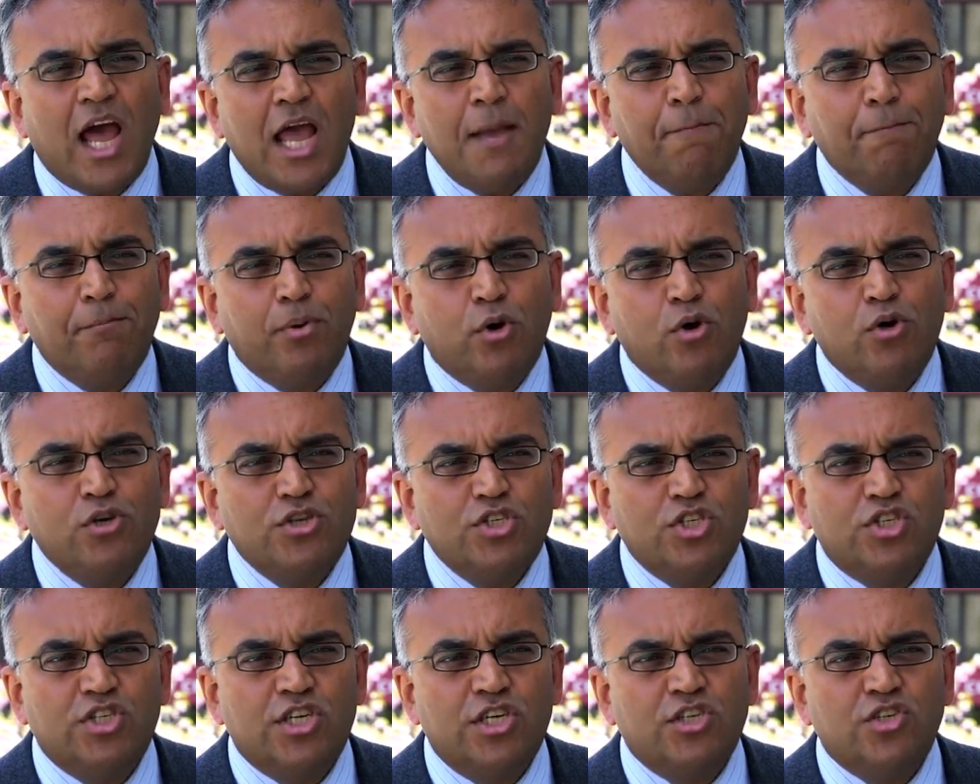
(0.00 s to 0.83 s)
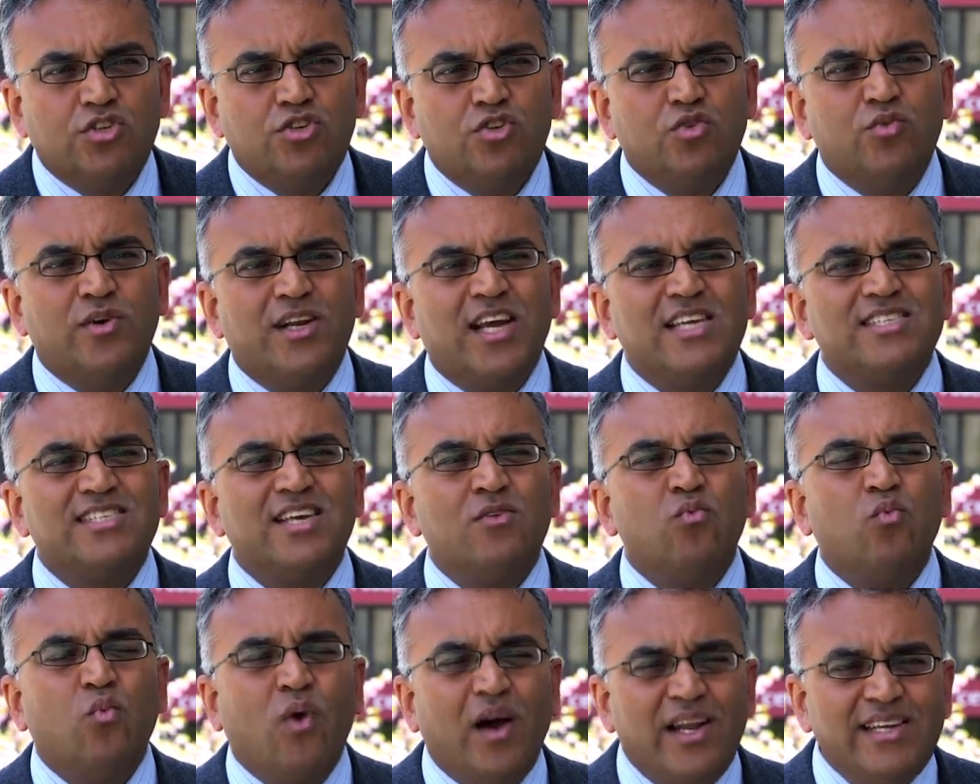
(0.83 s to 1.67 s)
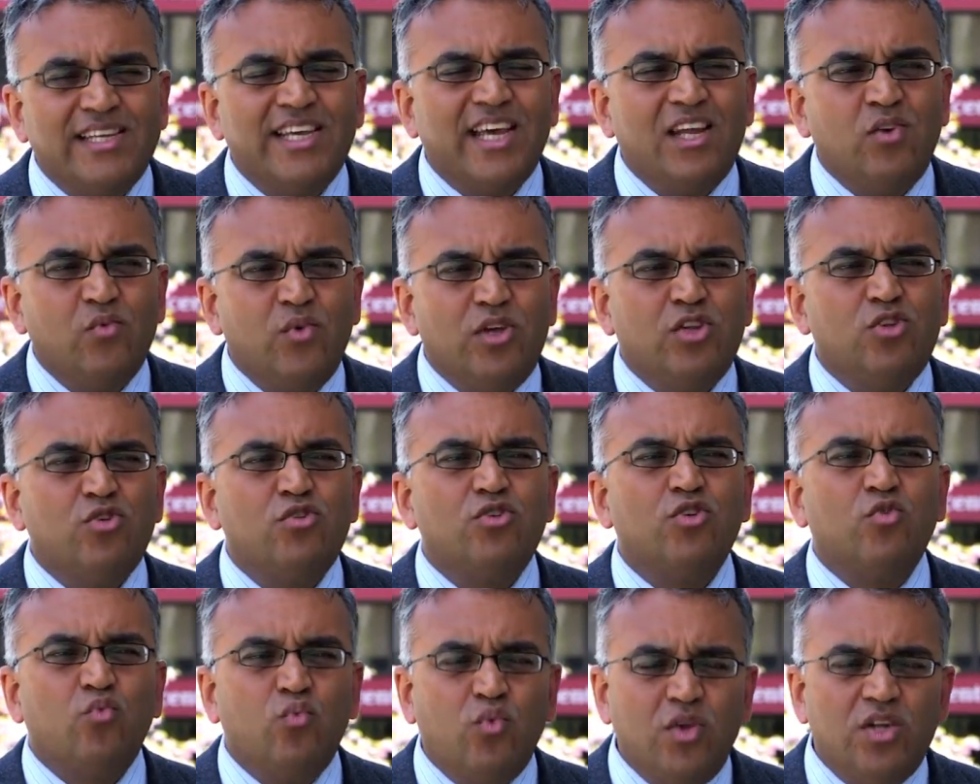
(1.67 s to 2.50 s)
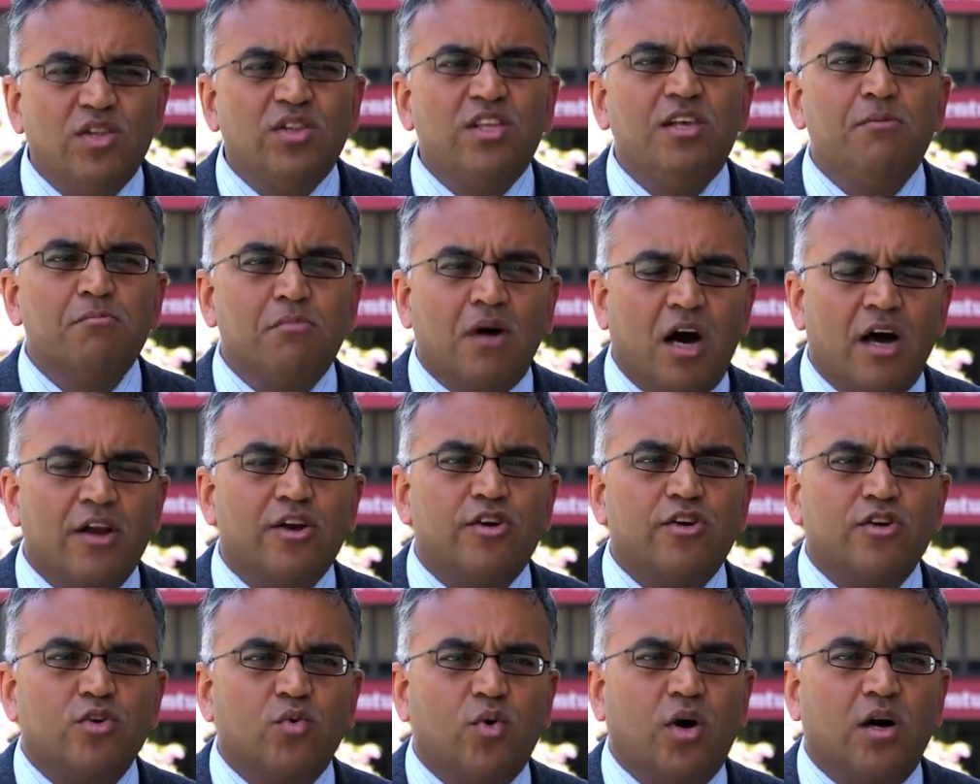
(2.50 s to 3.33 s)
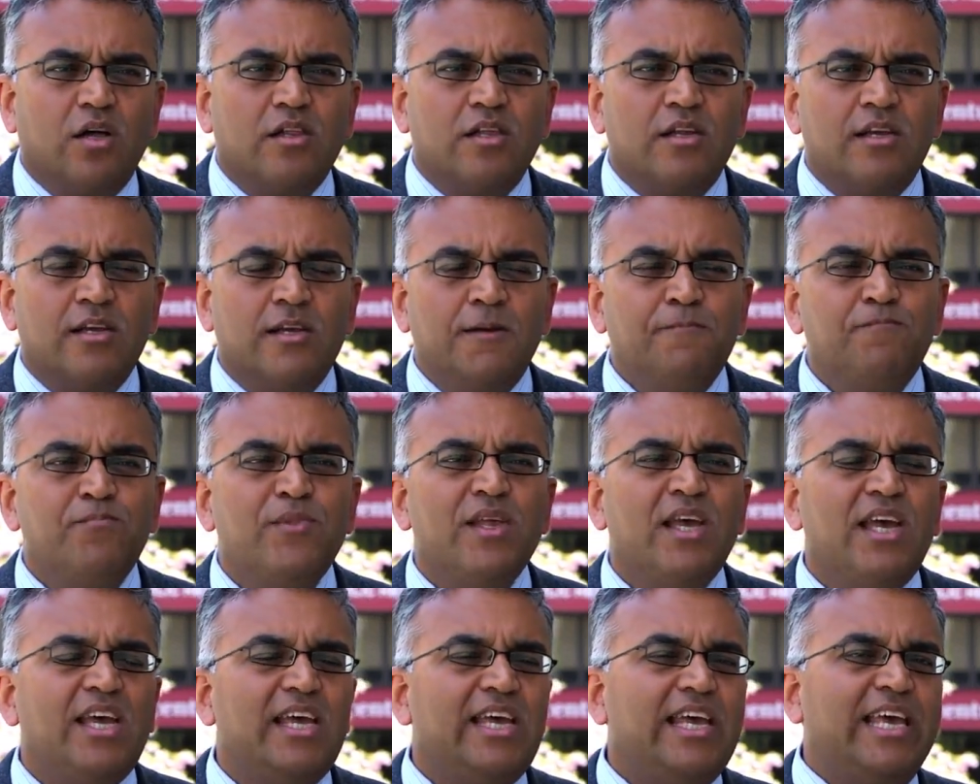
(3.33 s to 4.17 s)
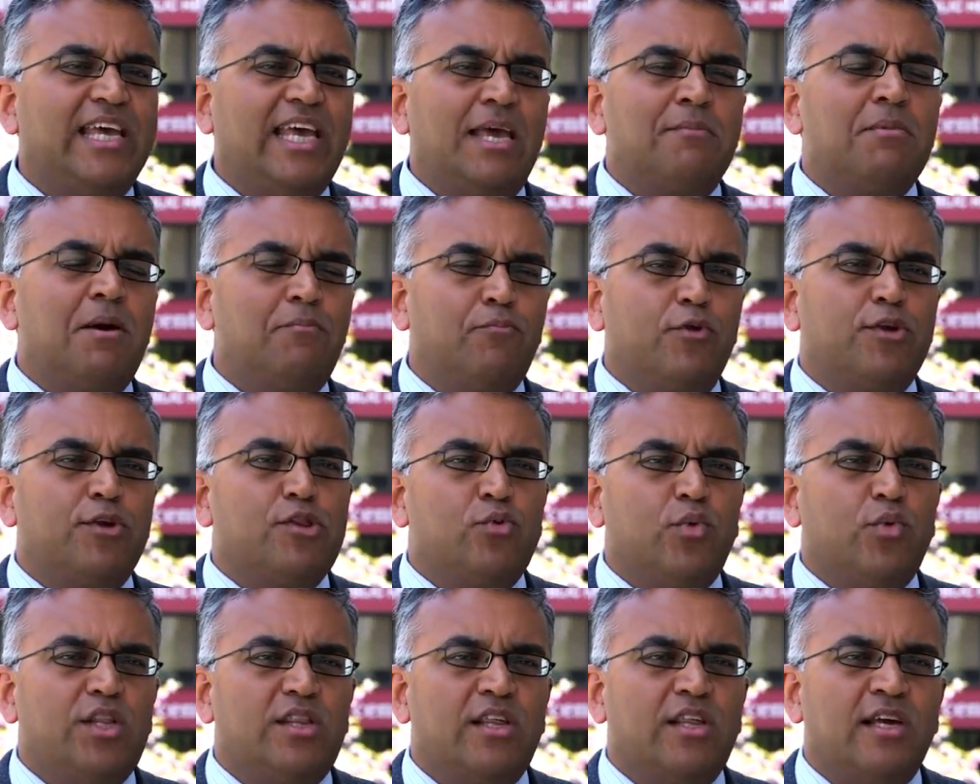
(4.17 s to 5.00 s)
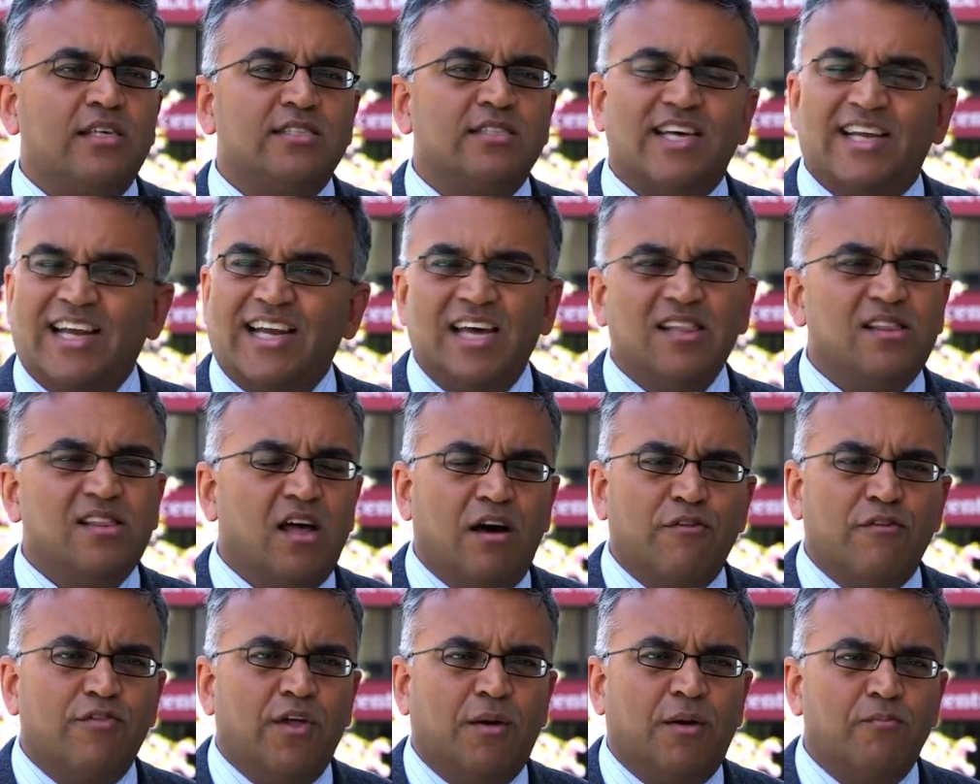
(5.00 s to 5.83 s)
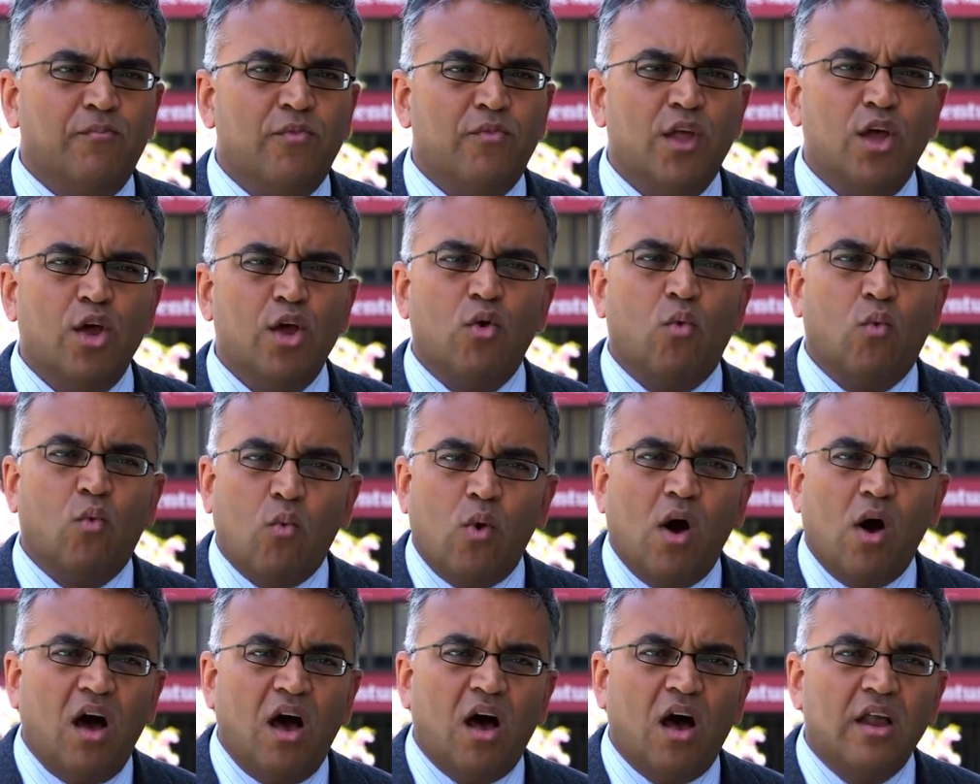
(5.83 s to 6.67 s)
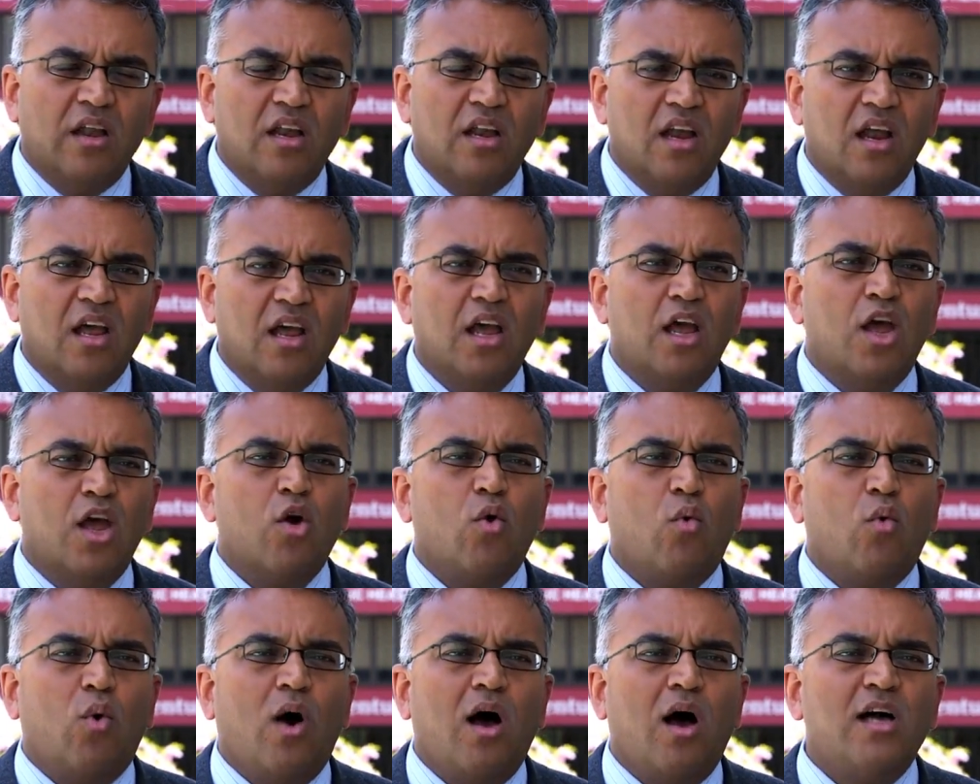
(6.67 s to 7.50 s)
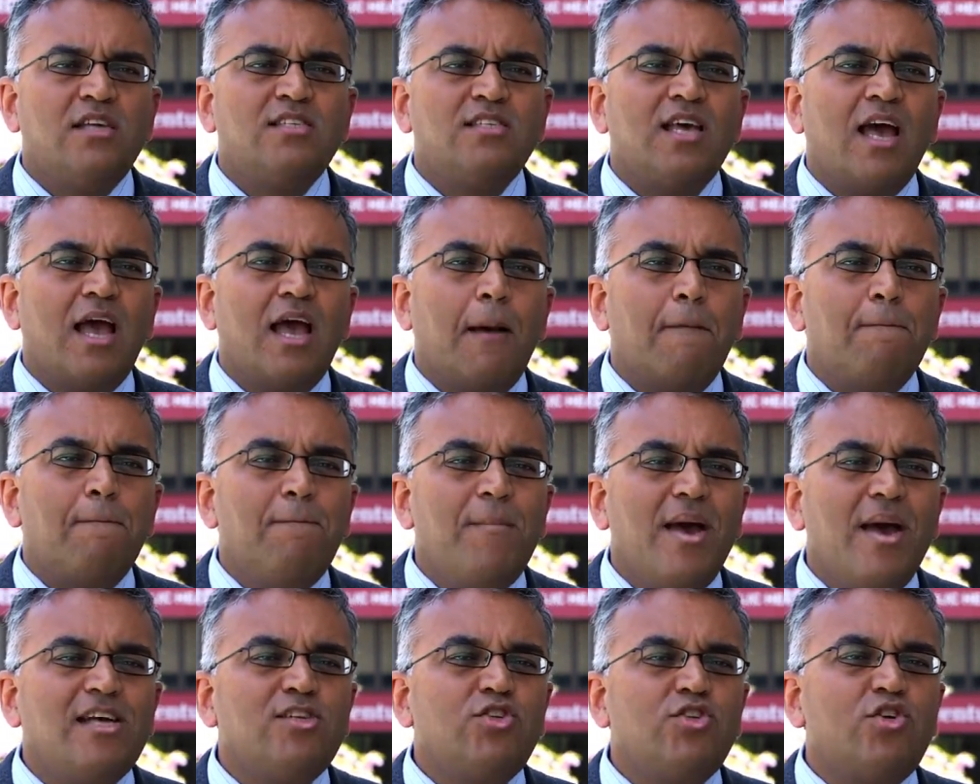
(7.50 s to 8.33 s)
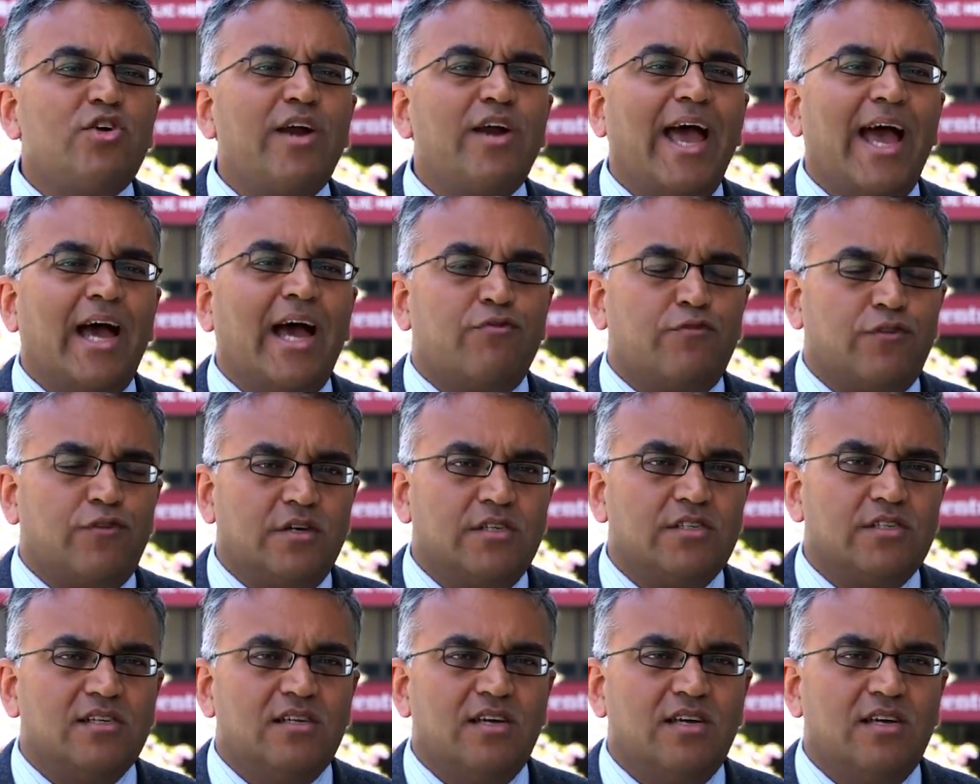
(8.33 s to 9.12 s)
I pushed Jishnu and I said, what can we do to really monitor quality? He came up with three things, and I love them. One was measure effort.